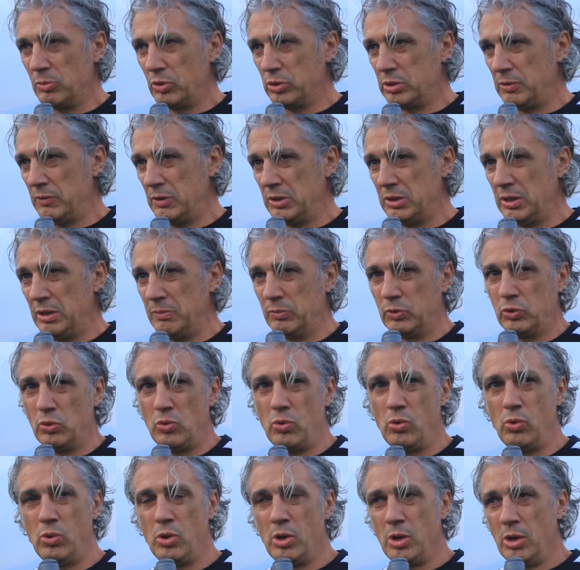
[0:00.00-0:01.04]
motivate them
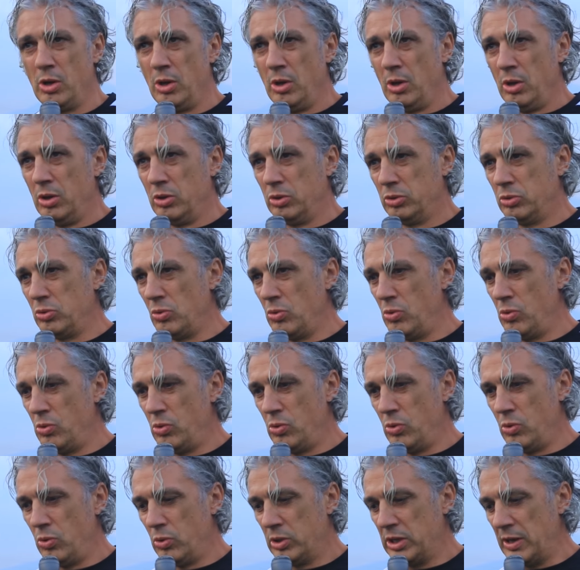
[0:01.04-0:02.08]

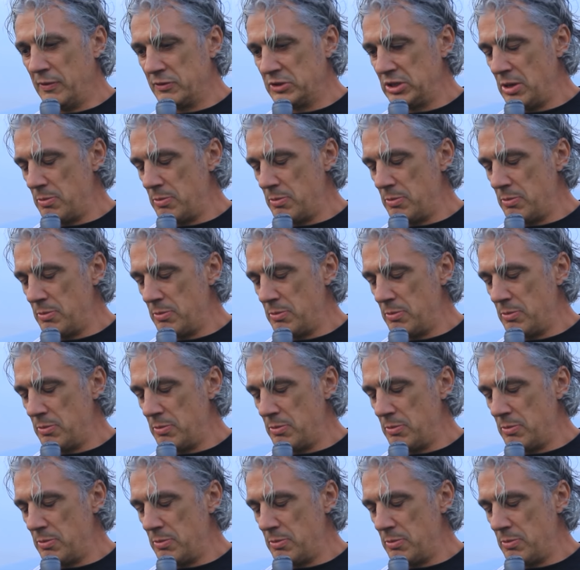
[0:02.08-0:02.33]
to have